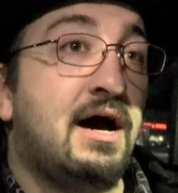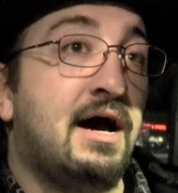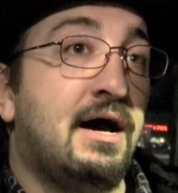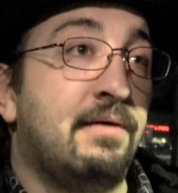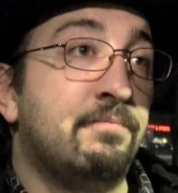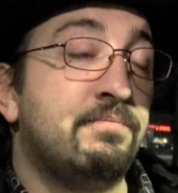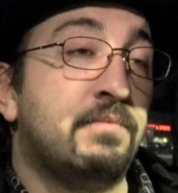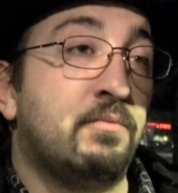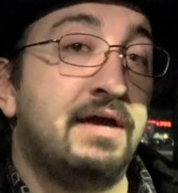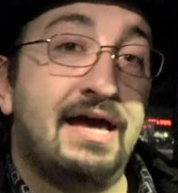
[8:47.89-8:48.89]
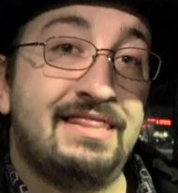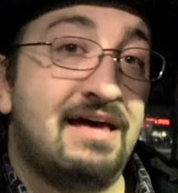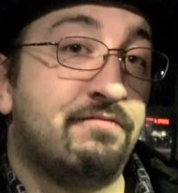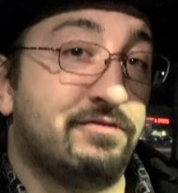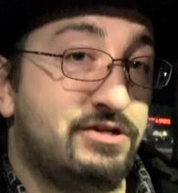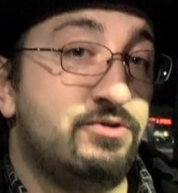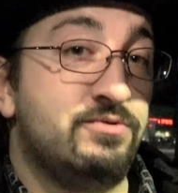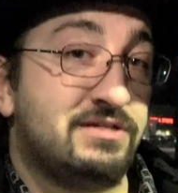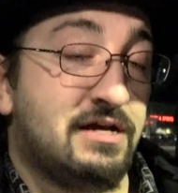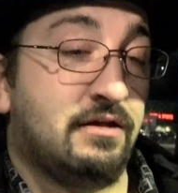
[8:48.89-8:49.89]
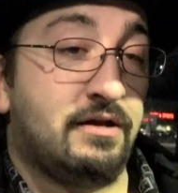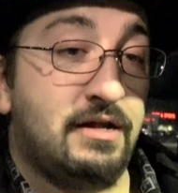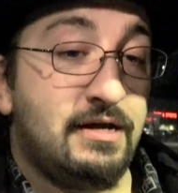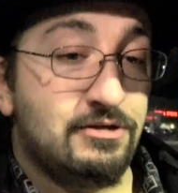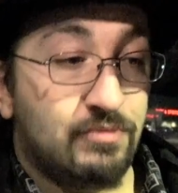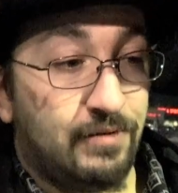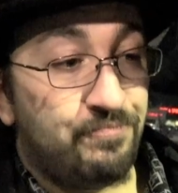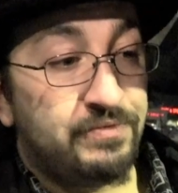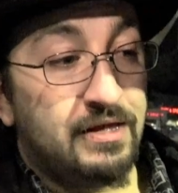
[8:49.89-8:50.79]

um, but we had that for two solid days. Well,